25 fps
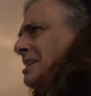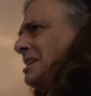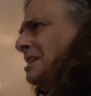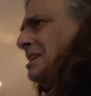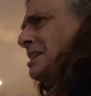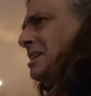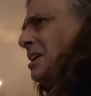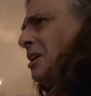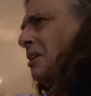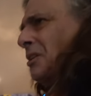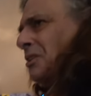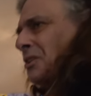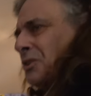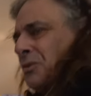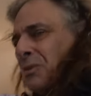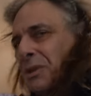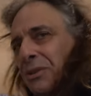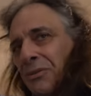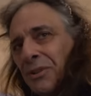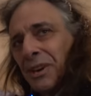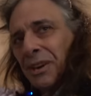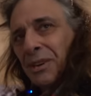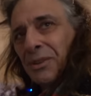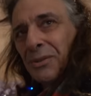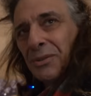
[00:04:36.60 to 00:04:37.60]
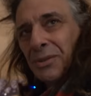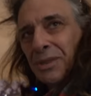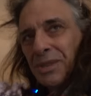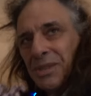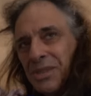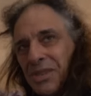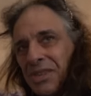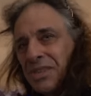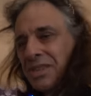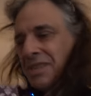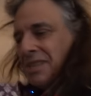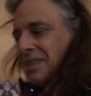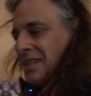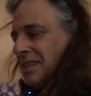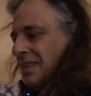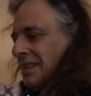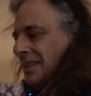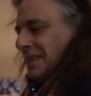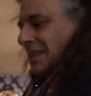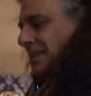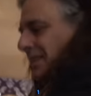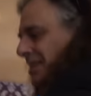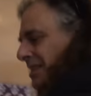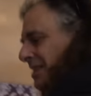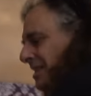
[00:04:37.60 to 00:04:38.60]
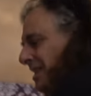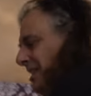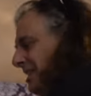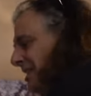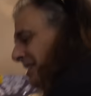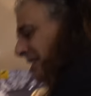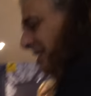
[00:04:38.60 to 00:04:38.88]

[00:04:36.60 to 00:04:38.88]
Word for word: uh, Harlequin Records. Is that one you still have